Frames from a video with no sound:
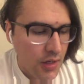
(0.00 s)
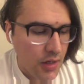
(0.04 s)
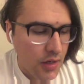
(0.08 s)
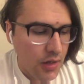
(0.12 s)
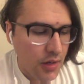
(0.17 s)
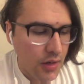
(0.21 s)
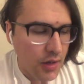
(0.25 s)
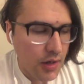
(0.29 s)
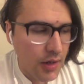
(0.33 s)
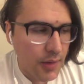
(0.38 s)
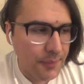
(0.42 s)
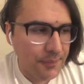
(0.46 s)

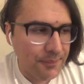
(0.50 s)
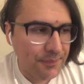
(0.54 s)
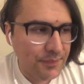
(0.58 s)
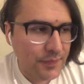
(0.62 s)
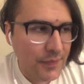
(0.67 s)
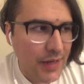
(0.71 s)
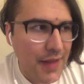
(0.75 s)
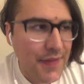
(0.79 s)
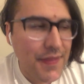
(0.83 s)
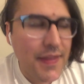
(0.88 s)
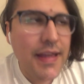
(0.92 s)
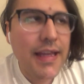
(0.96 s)

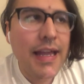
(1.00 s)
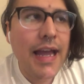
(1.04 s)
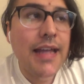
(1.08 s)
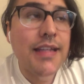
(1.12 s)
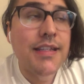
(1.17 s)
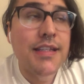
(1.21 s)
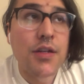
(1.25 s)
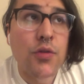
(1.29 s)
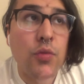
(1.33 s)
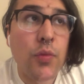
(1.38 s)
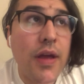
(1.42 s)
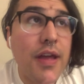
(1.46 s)
I think I
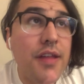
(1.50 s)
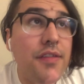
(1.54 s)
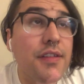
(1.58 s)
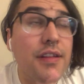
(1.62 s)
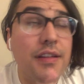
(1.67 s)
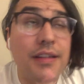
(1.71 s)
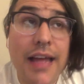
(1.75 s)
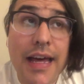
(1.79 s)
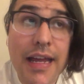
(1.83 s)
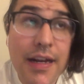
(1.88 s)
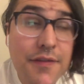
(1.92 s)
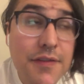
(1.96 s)
did waste a
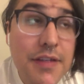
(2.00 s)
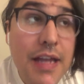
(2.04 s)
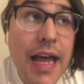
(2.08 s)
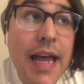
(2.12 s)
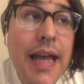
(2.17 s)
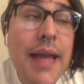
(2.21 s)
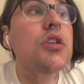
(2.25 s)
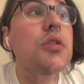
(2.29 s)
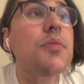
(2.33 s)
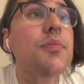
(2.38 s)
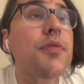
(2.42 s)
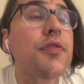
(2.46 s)
lot of
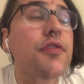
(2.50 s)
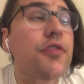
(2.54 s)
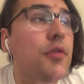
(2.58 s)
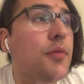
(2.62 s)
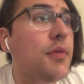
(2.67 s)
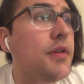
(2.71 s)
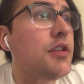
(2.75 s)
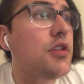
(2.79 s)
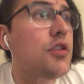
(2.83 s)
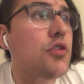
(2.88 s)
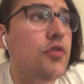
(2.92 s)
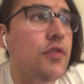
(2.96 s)
time
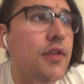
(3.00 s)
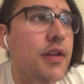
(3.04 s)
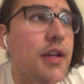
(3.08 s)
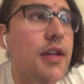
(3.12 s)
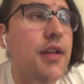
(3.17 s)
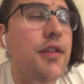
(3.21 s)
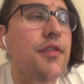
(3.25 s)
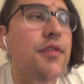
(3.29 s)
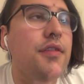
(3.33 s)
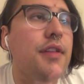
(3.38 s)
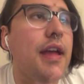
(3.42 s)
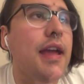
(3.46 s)
pursuing
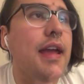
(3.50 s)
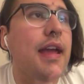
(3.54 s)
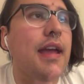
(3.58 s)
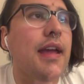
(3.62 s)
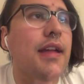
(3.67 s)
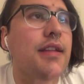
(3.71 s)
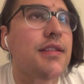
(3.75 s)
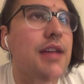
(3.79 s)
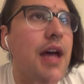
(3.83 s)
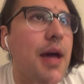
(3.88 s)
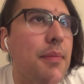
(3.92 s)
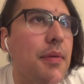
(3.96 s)
degrees
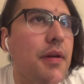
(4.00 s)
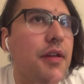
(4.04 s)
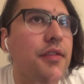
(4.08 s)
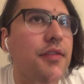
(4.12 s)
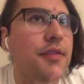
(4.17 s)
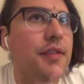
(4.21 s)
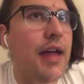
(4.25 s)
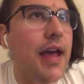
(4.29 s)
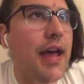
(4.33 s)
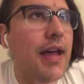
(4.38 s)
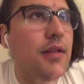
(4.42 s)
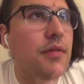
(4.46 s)
and topics
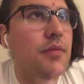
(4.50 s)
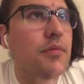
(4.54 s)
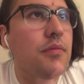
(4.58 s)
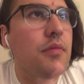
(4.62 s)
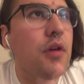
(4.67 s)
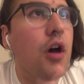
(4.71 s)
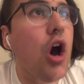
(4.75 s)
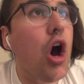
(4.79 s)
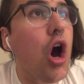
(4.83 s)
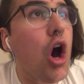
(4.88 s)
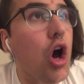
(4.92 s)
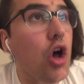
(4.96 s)
that
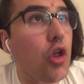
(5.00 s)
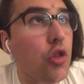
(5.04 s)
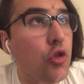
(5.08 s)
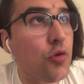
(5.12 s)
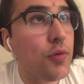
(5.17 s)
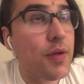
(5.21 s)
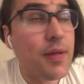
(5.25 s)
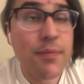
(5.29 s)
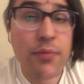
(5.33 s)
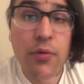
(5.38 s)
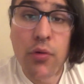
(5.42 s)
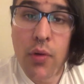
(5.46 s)
other
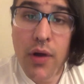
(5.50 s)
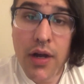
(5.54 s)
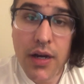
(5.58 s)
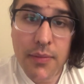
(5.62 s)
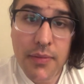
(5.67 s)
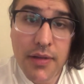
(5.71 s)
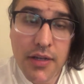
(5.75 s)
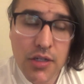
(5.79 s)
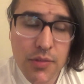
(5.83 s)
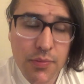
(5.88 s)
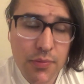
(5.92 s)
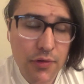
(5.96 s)
people wanted
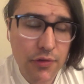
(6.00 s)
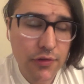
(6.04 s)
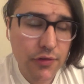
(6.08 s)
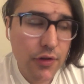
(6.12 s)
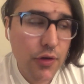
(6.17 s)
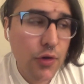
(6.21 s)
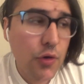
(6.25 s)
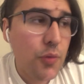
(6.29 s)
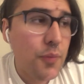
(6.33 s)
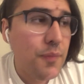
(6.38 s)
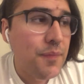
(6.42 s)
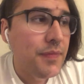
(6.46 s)
me to
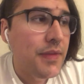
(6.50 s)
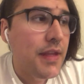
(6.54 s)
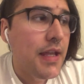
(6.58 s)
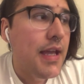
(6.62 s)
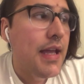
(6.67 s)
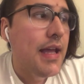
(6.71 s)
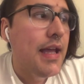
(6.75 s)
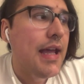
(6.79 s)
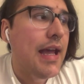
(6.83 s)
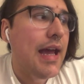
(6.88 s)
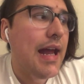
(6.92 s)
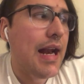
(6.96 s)
pursue,
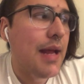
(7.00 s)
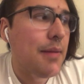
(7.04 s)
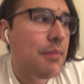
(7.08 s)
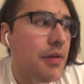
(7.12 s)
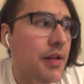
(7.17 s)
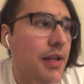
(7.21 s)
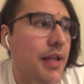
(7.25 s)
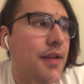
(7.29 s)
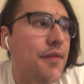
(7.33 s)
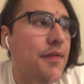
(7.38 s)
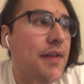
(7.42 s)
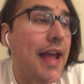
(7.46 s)
and I
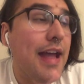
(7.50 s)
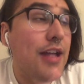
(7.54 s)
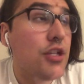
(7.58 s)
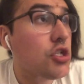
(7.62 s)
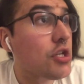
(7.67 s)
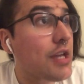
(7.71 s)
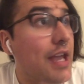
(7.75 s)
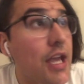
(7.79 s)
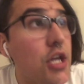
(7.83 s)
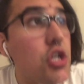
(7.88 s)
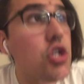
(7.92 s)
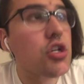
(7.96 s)
believe
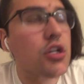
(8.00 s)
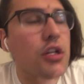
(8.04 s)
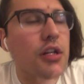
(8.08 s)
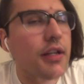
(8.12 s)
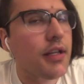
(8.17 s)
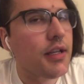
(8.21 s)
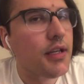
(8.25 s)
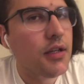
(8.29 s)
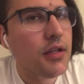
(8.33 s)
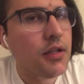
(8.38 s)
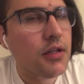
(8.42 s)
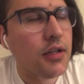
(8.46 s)

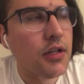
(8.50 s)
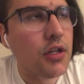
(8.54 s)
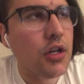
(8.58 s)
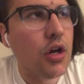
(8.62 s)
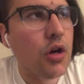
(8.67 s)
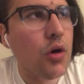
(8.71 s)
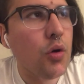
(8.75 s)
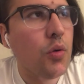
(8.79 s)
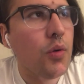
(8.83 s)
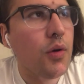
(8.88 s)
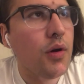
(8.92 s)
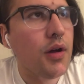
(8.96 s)
educationally,
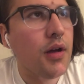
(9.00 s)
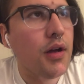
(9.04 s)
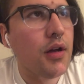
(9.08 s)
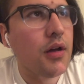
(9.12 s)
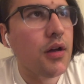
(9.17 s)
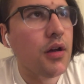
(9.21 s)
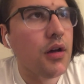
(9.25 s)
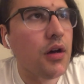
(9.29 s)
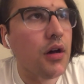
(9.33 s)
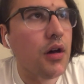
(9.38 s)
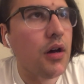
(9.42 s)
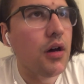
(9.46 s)

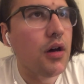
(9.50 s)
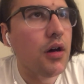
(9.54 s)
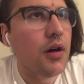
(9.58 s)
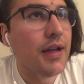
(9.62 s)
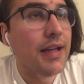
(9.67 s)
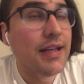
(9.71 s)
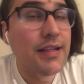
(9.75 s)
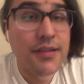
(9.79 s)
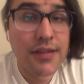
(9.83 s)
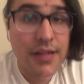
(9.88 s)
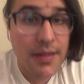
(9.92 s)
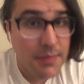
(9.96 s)

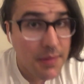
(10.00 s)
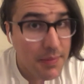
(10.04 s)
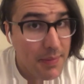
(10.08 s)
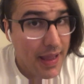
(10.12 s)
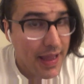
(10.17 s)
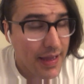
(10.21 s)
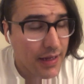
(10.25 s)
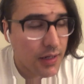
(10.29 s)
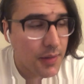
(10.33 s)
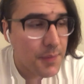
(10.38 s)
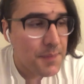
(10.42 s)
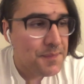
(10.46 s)
it set me
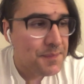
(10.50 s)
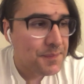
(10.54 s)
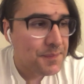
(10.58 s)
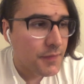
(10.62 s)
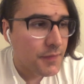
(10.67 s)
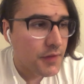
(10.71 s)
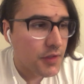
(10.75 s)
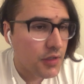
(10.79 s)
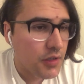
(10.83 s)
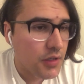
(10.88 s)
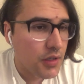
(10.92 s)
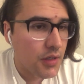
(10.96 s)
back,
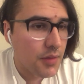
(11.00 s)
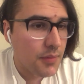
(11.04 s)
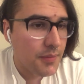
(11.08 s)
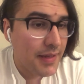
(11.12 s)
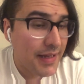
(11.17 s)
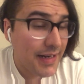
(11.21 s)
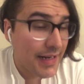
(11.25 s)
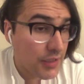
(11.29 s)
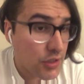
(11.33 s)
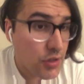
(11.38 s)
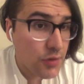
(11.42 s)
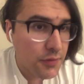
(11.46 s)

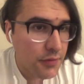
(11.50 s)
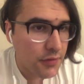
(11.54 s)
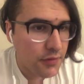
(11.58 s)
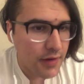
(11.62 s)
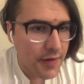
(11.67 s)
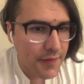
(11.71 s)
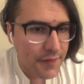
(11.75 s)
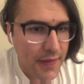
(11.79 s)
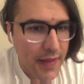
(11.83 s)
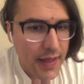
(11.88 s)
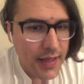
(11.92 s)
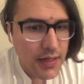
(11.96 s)
and I do
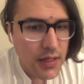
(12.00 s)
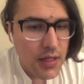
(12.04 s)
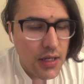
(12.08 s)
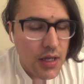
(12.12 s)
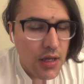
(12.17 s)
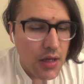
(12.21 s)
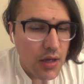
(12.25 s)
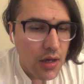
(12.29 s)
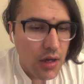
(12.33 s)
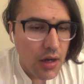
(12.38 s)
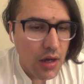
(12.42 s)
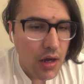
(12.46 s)
regret that,
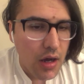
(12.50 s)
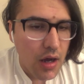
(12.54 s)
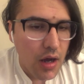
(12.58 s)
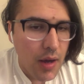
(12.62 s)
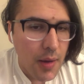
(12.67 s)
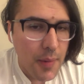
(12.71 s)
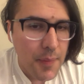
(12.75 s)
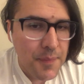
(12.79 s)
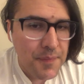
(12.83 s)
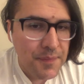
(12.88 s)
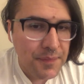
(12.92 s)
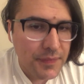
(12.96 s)

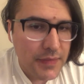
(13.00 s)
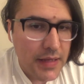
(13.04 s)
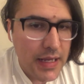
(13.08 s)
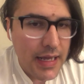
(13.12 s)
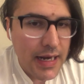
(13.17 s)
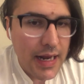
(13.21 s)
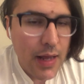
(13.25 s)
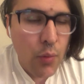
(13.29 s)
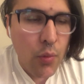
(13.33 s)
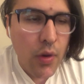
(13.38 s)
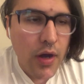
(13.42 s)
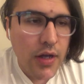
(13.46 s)

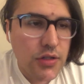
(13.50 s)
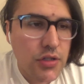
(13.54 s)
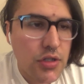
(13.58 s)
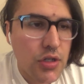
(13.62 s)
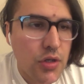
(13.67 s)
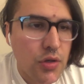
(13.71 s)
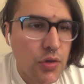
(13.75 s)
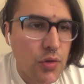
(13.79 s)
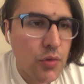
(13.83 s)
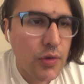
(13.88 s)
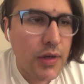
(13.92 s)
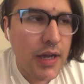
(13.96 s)
and I want
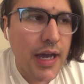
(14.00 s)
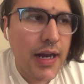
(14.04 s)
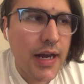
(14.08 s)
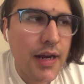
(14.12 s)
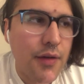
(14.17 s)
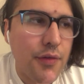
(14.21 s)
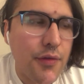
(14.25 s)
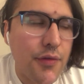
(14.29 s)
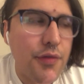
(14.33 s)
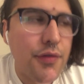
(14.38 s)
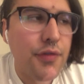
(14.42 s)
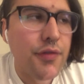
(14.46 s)
to kind
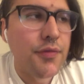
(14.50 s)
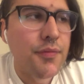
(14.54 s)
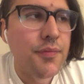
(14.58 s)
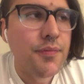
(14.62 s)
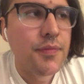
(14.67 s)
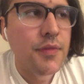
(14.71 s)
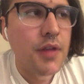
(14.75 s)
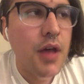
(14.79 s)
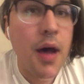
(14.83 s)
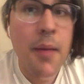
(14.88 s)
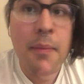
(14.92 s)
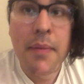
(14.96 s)
of
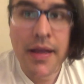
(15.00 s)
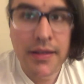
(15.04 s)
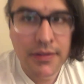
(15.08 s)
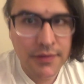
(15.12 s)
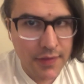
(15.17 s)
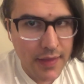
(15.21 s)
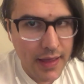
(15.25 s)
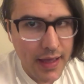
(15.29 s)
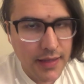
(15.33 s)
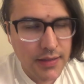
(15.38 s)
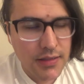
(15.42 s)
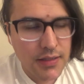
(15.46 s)
amend
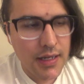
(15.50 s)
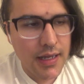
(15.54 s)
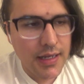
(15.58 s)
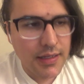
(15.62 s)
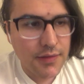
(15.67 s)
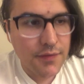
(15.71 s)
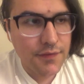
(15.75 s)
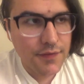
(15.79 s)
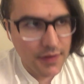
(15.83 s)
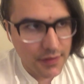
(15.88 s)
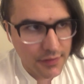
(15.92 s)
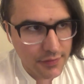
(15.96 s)
that
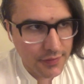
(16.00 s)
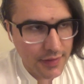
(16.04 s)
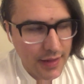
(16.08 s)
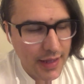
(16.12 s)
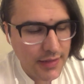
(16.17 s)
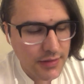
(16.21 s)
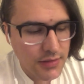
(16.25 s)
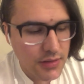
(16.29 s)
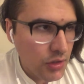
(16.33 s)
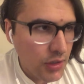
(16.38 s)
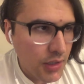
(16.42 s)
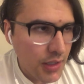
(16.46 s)
and fix
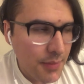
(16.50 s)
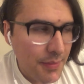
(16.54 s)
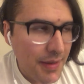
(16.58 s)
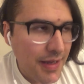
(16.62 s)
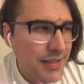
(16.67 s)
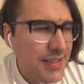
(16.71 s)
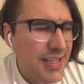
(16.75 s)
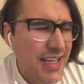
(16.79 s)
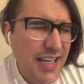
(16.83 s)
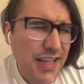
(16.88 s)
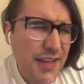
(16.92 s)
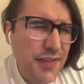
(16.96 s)
that. Am I
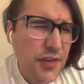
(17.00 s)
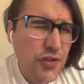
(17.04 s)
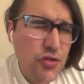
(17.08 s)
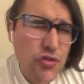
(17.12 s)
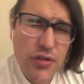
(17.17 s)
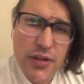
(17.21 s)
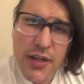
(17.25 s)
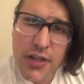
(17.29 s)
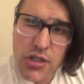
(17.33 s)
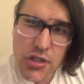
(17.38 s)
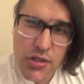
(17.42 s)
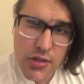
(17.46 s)
taking the
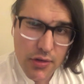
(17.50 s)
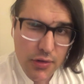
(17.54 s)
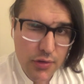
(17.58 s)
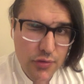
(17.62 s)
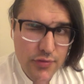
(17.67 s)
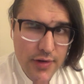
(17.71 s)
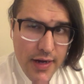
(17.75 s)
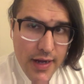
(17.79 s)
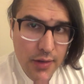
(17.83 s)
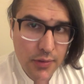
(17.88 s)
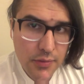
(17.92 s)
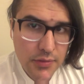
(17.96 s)
traditional
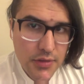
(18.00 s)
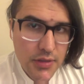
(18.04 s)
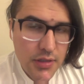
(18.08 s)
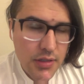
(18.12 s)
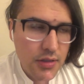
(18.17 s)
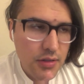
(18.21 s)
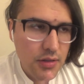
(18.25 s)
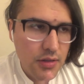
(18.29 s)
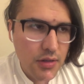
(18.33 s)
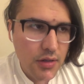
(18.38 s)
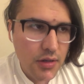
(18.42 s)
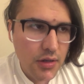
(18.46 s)
route
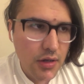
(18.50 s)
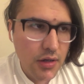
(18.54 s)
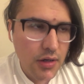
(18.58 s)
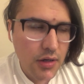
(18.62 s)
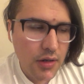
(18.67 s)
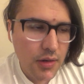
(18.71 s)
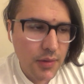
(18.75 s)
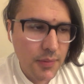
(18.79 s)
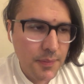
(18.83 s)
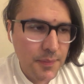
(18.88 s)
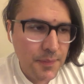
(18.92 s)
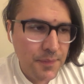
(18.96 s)

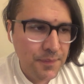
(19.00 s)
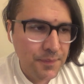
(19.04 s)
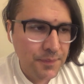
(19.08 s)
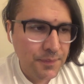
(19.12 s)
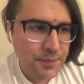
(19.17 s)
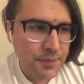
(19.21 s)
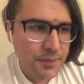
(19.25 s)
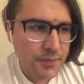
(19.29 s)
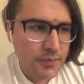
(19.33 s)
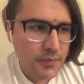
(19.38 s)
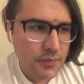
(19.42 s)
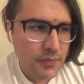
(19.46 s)

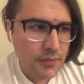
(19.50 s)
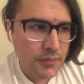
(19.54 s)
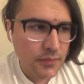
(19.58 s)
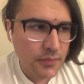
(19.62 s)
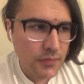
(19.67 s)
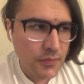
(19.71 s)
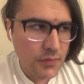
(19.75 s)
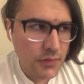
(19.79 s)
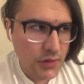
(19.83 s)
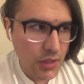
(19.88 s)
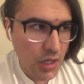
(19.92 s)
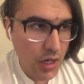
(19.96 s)

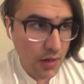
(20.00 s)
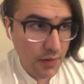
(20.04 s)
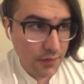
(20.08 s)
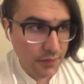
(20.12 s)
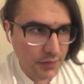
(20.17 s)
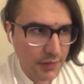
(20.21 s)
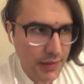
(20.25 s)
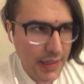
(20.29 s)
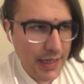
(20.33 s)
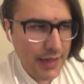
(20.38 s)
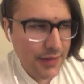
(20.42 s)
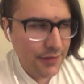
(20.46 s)
of
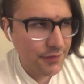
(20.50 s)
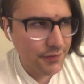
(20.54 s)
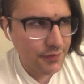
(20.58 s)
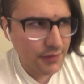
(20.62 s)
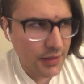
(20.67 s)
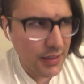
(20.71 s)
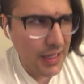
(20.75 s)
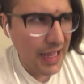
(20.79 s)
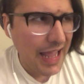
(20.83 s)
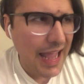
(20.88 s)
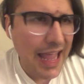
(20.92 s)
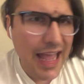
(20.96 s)
life?
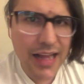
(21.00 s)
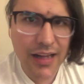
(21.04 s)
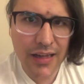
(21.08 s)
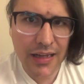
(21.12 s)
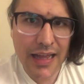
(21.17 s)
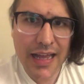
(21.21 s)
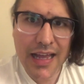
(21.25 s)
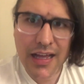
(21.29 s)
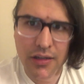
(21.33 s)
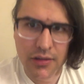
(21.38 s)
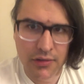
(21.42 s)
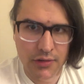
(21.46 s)

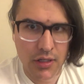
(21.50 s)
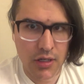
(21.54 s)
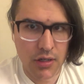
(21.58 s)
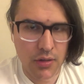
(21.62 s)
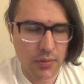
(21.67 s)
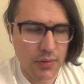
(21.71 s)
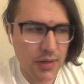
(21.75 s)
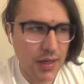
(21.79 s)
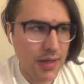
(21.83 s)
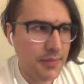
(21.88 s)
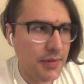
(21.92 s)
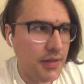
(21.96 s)
Hell
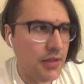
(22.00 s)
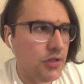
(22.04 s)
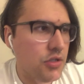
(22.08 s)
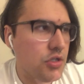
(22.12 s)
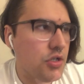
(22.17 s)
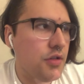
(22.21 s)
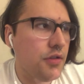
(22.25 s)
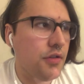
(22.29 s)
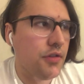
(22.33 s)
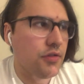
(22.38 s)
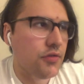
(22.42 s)
no. I mean, Jesus